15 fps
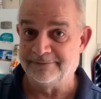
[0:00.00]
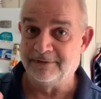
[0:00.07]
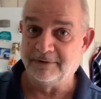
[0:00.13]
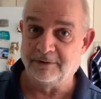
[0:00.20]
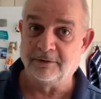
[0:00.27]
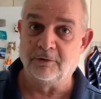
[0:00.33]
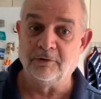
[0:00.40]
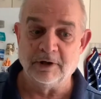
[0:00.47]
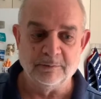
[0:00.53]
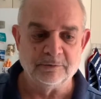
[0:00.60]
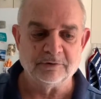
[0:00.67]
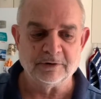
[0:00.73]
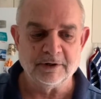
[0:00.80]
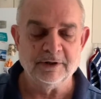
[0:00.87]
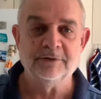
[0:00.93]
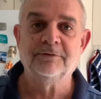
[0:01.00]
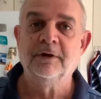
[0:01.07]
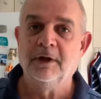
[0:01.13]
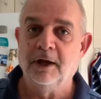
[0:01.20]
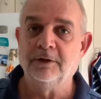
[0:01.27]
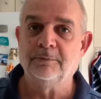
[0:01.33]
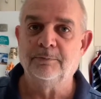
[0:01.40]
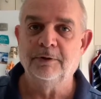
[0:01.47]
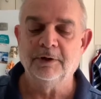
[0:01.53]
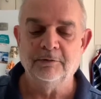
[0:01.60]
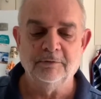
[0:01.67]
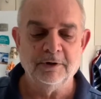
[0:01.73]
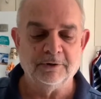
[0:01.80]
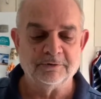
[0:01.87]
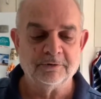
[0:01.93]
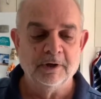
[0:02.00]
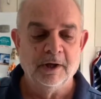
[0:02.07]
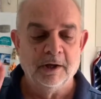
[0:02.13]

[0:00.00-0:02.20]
cream cheese, that's pretty rich.